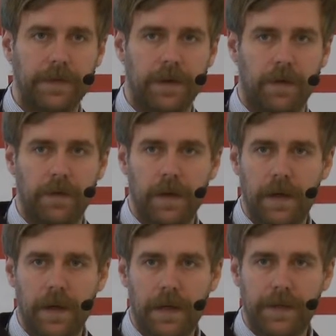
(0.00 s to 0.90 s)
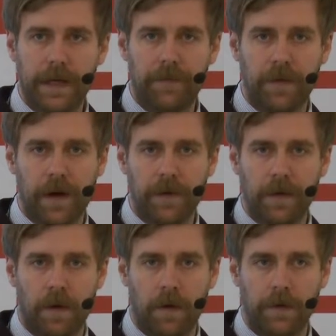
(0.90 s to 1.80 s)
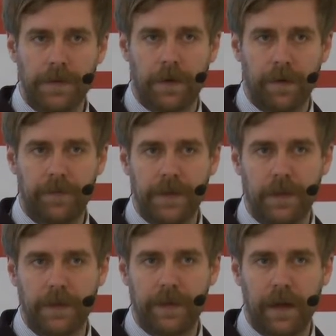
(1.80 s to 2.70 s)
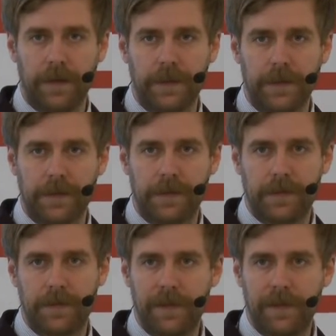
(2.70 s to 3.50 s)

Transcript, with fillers: So self-driving cars, artificial intelligence,